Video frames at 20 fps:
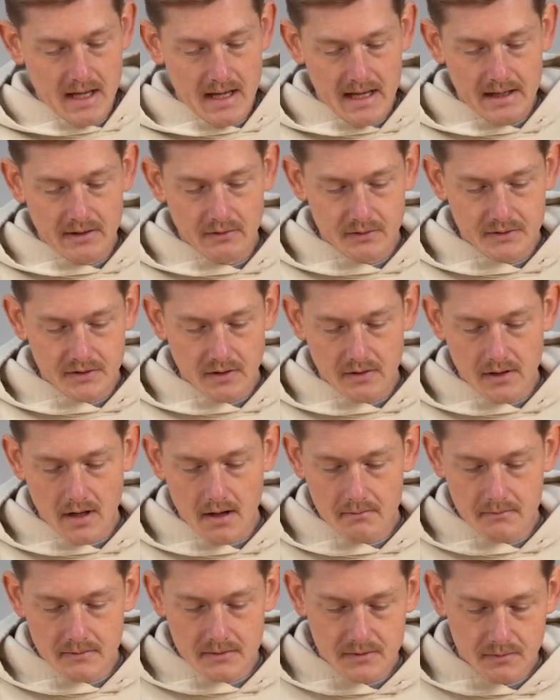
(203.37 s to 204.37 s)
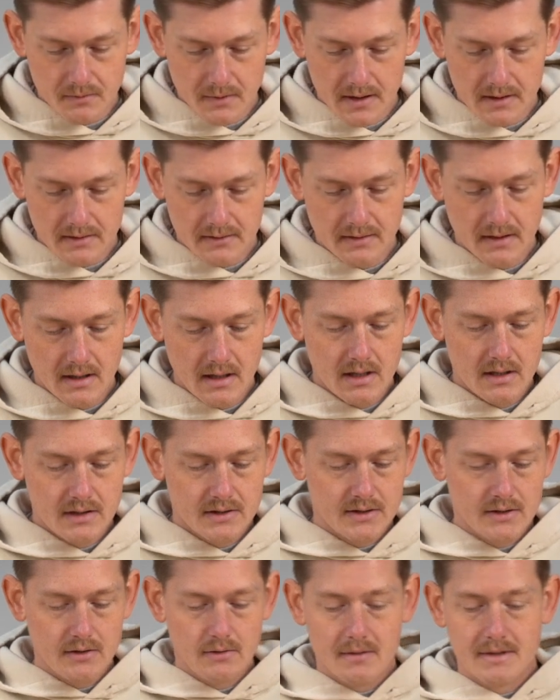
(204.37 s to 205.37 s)
It also comes with
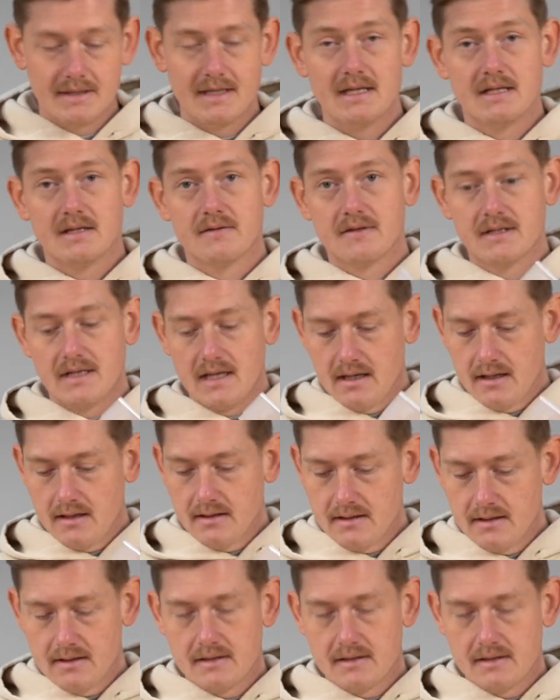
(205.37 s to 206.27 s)
2 adhesive stickers